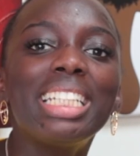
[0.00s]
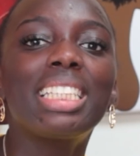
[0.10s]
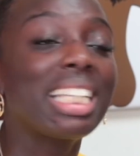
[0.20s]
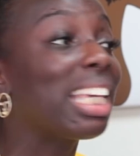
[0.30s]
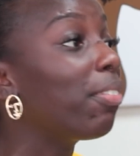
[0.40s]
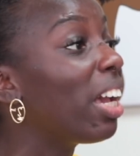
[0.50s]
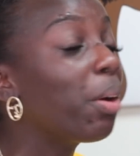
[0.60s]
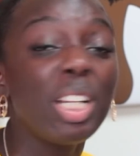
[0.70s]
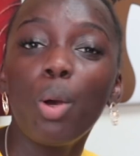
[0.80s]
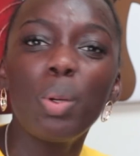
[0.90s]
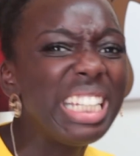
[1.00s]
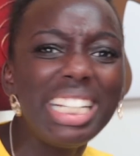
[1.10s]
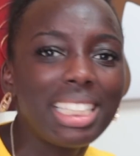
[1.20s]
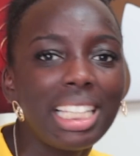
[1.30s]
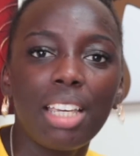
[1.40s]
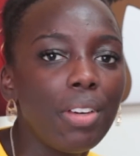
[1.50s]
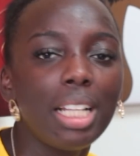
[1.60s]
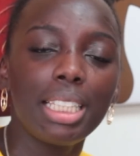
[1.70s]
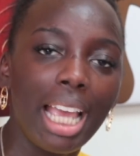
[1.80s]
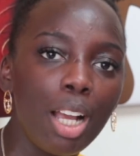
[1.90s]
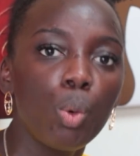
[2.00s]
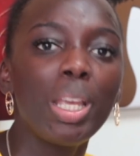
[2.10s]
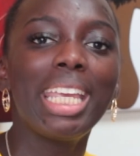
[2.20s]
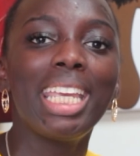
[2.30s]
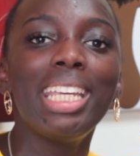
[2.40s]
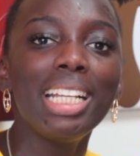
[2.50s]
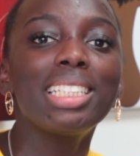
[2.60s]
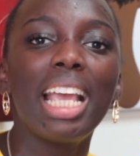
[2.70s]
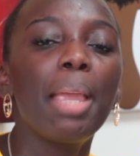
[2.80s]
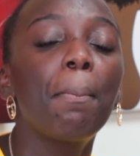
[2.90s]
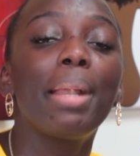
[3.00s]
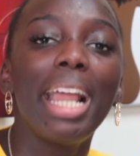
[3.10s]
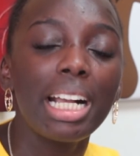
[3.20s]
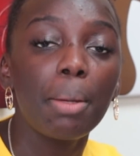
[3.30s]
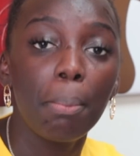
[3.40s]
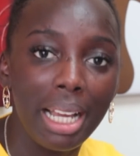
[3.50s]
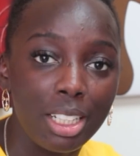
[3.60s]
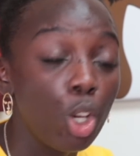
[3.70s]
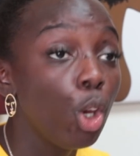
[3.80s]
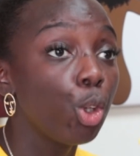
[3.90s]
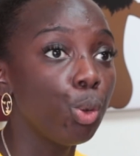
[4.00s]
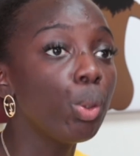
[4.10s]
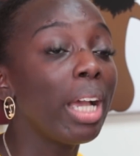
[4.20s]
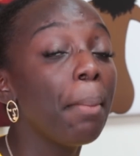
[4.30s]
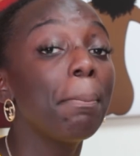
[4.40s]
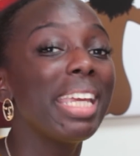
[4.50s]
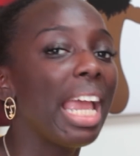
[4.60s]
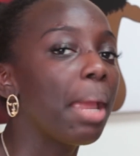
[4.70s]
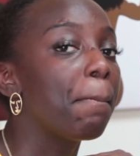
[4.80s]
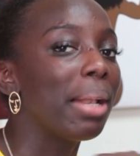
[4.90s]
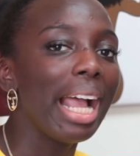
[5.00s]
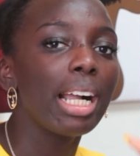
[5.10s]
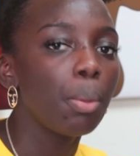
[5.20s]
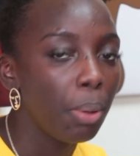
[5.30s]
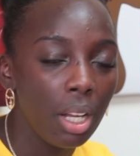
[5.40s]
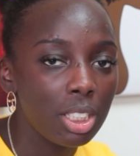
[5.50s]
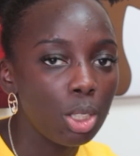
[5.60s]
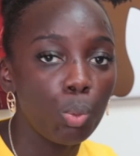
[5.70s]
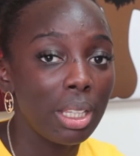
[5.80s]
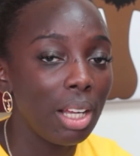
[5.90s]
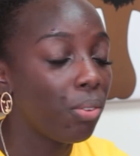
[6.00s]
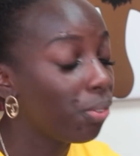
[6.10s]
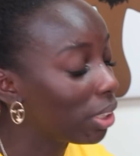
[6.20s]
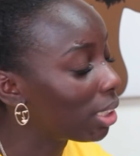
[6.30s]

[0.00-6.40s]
need to give it. We don't need to give it a title. He is a black man. You can be a black person without